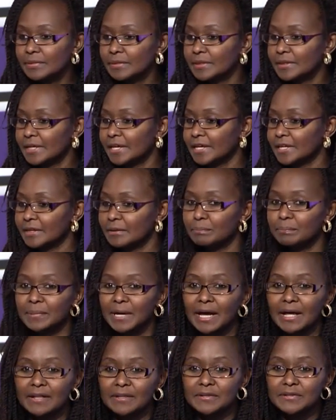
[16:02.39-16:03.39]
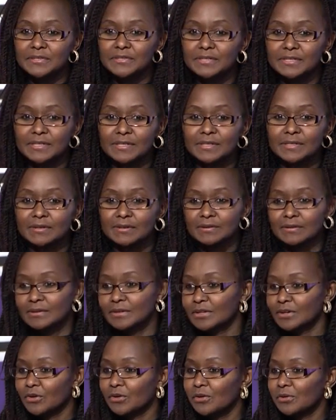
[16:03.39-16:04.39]
and biology
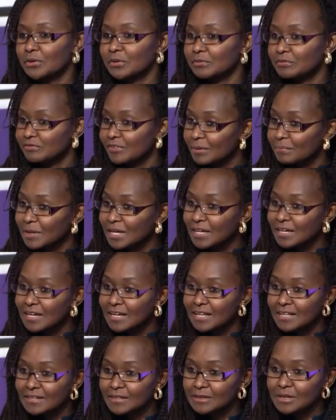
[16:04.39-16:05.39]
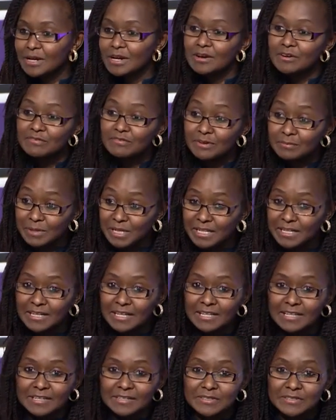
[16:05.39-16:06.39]
or uh,
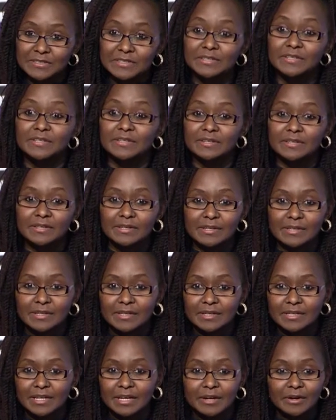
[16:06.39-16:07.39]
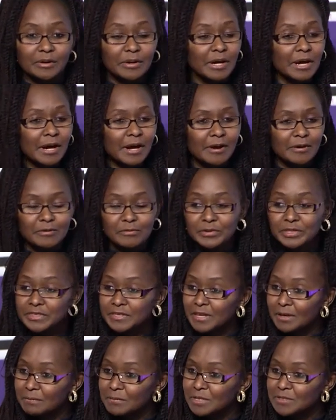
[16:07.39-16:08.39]
pharmacology. Now, uh, with
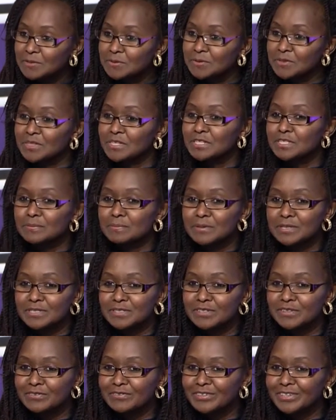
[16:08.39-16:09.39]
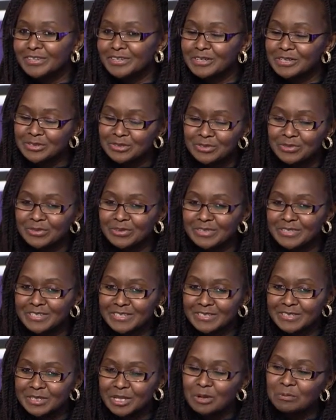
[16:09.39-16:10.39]
chemistry, the specific, it's not
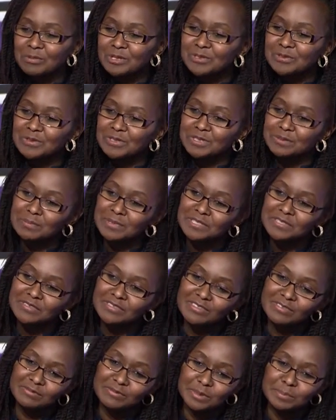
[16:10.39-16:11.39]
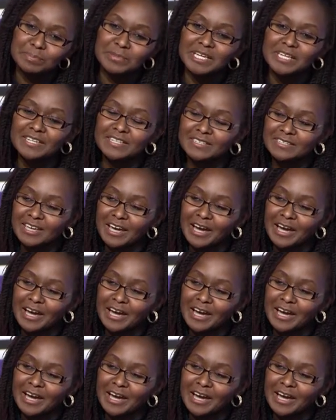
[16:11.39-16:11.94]
just chemistry, specific, the main